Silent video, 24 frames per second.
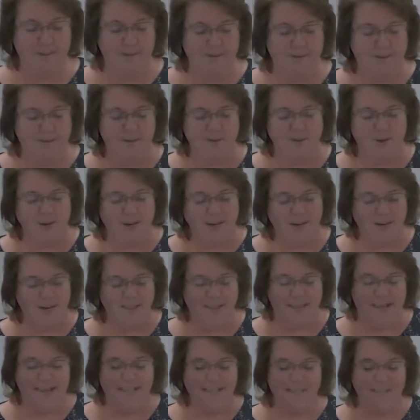During our
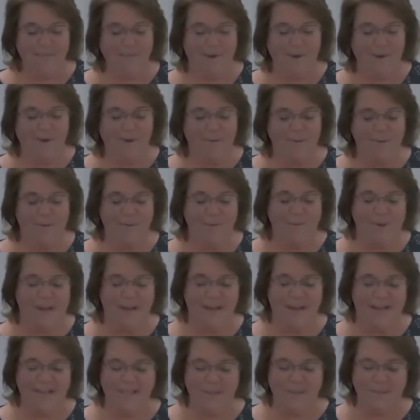last small group, I
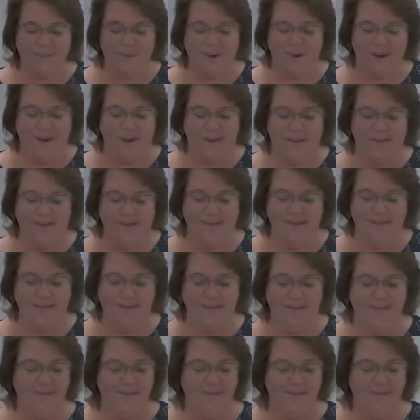asked Brian if